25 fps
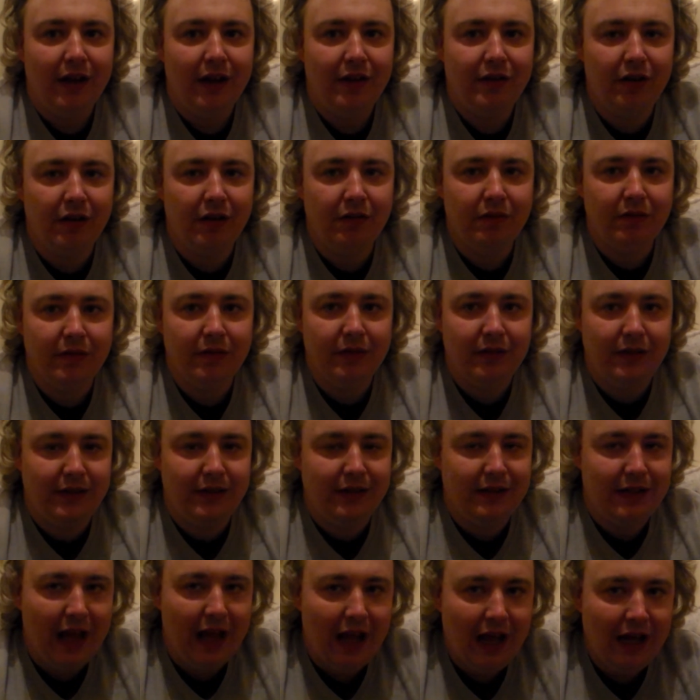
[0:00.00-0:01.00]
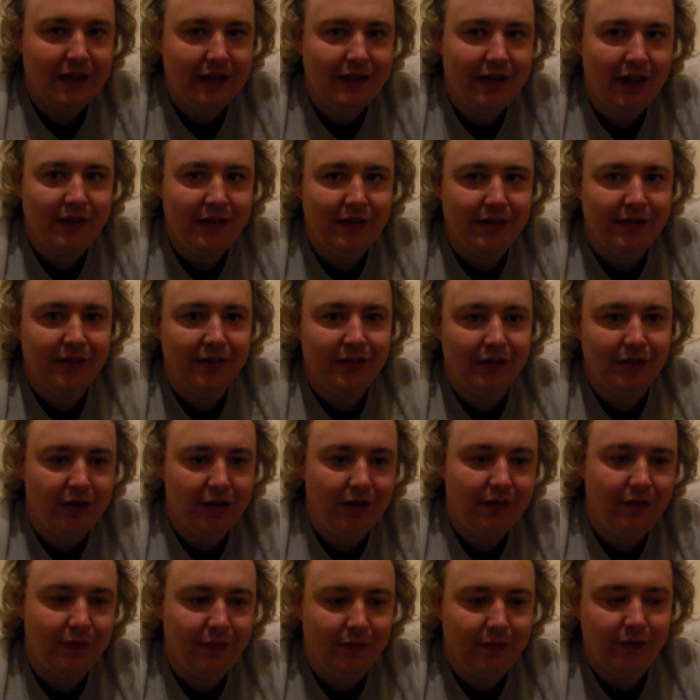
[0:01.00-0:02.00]
So that doesn't
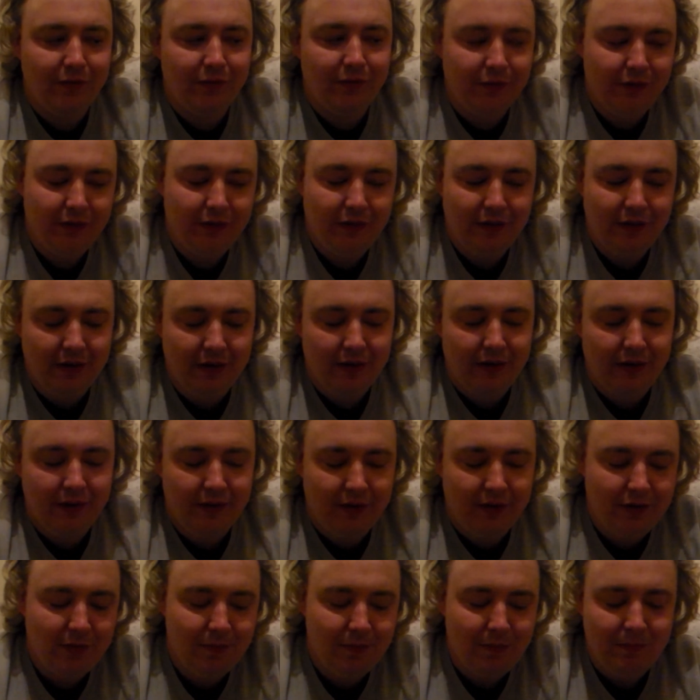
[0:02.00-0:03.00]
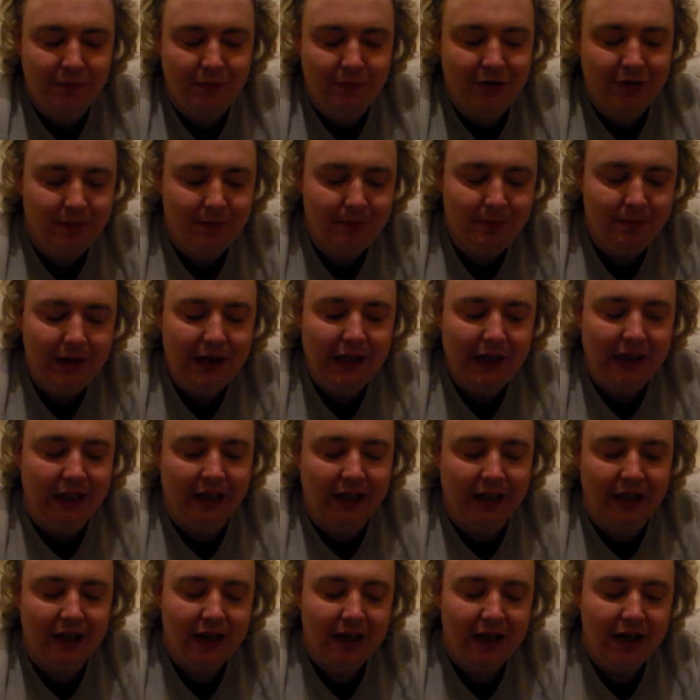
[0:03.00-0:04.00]
sort of, to
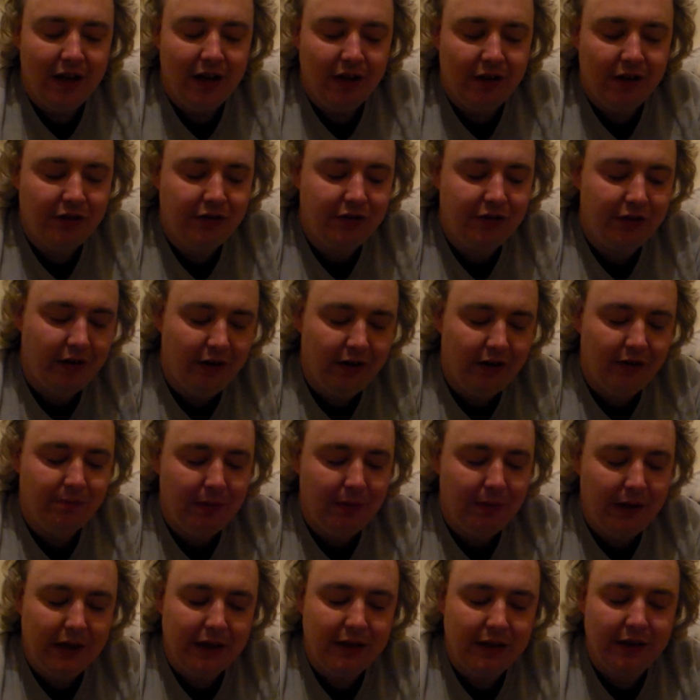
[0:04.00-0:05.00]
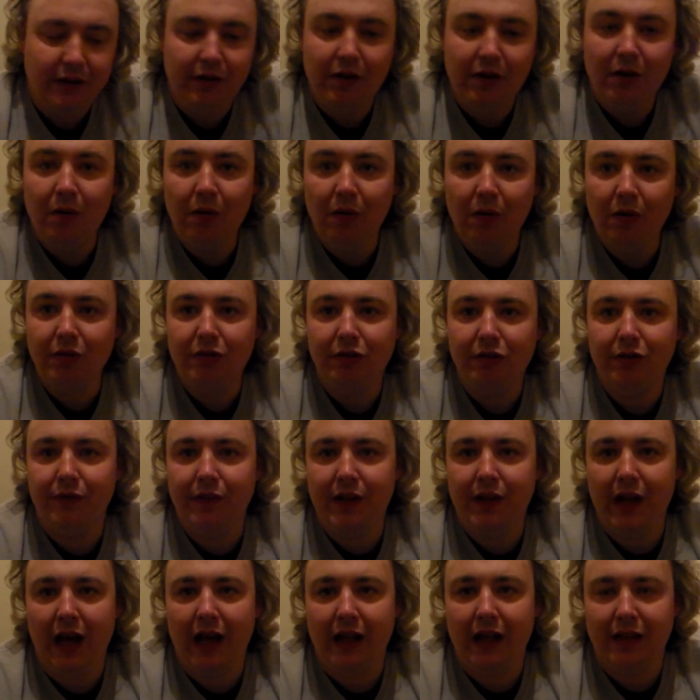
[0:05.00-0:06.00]
me, Cern being the cause
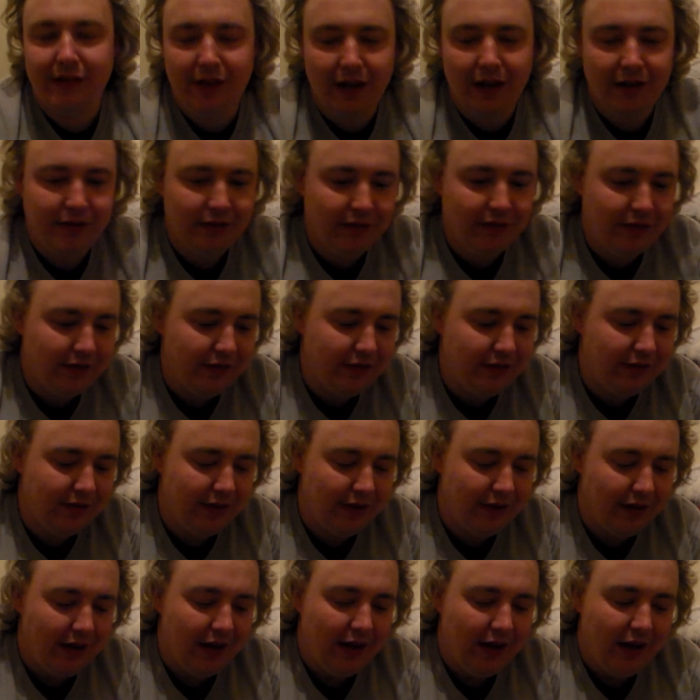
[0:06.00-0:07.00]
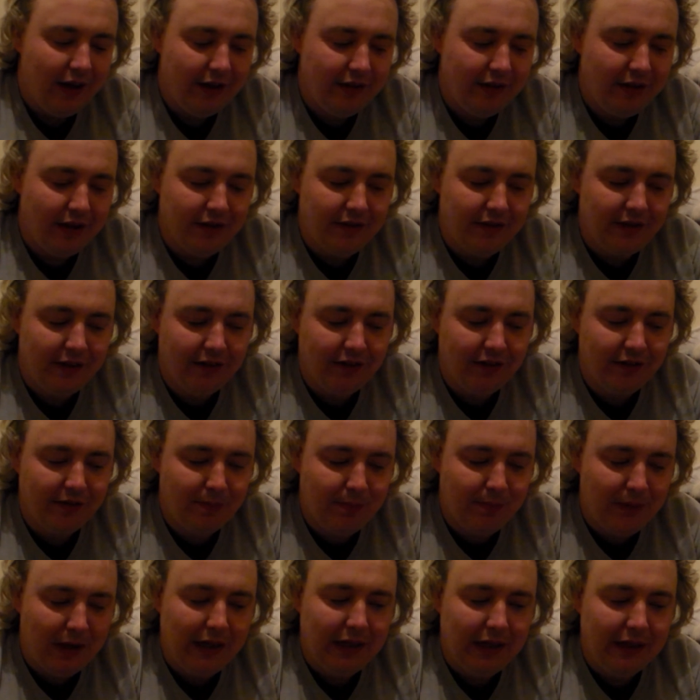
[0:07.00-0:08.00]
of that doesn't
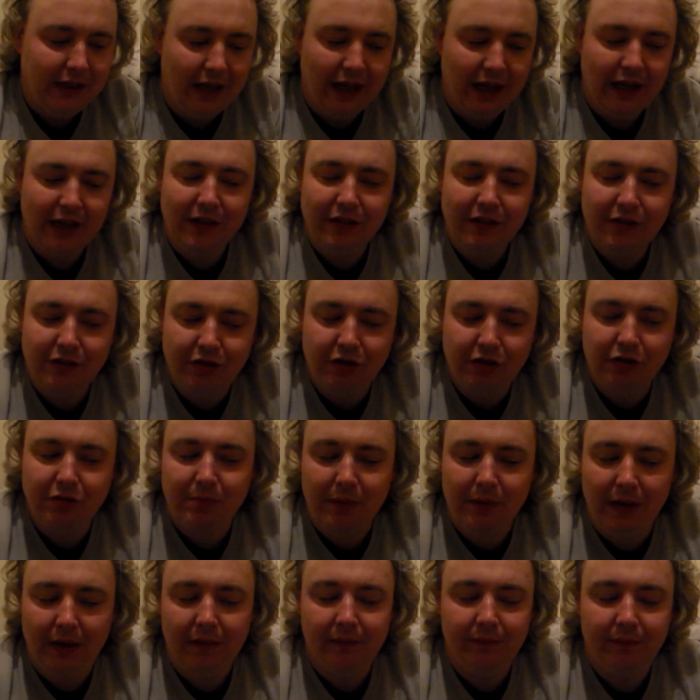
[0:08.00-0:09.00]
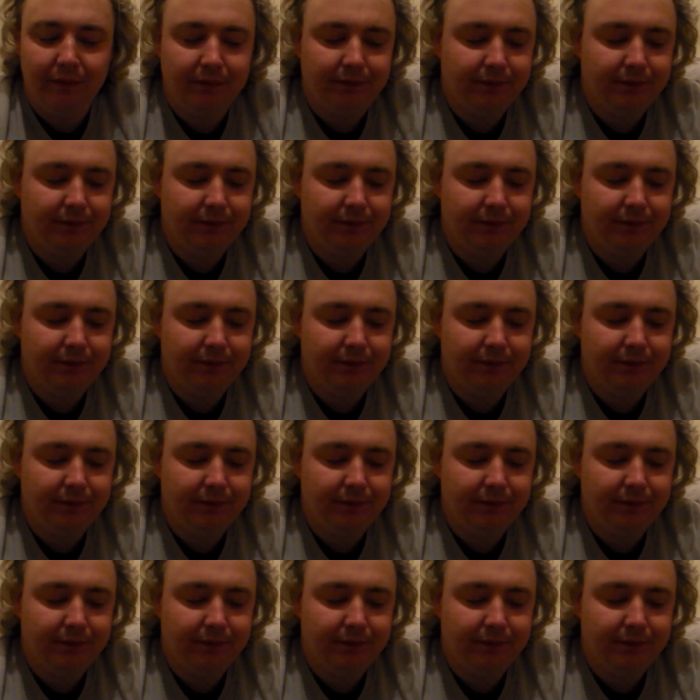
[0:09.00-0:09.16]
explain it to me.